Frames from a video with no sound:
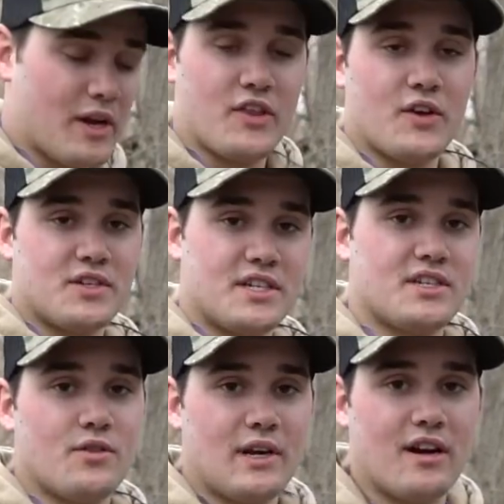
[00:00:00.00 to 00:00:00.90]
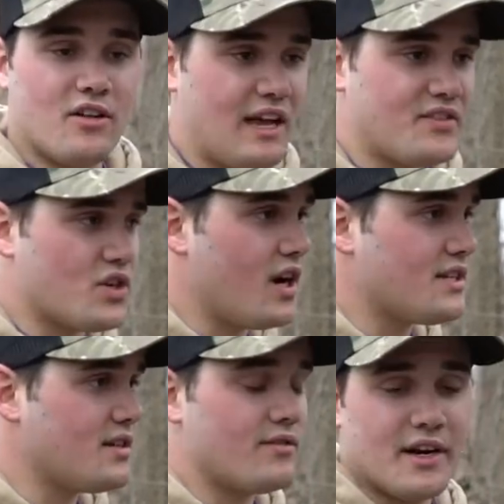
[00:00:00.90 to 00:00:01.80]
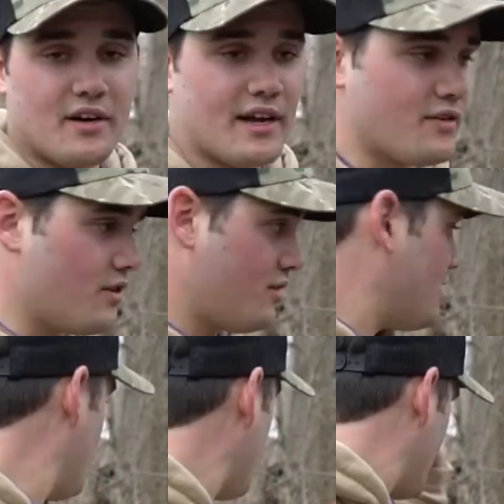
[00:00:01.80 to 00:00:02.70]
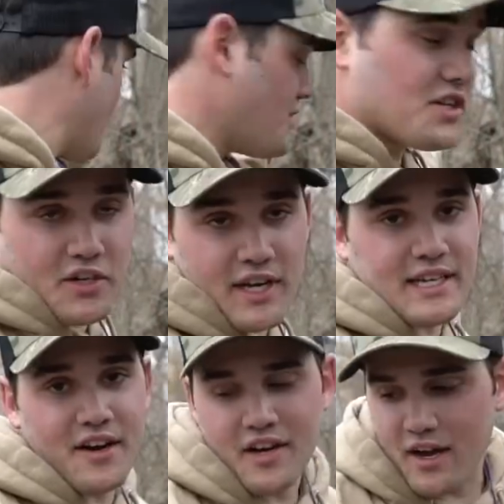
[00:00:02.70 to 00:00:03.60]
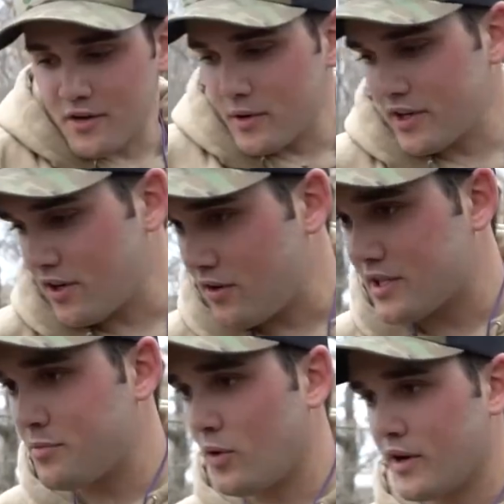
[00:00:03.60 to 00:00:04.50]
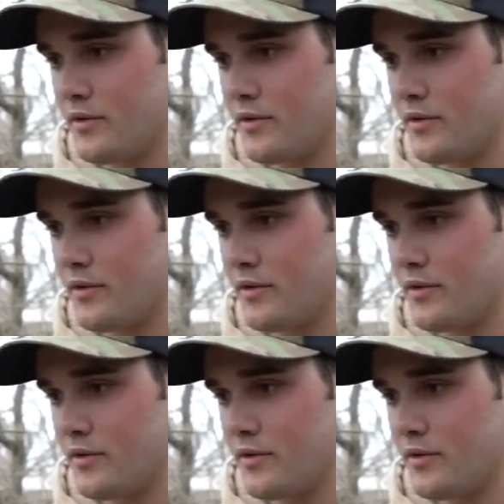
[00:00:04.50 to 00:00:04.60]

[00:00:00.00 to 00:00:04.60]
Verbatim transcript: We are thirsty, so we got our life straws ready to rock and roll. There's a creek down yonder. We're going to go explore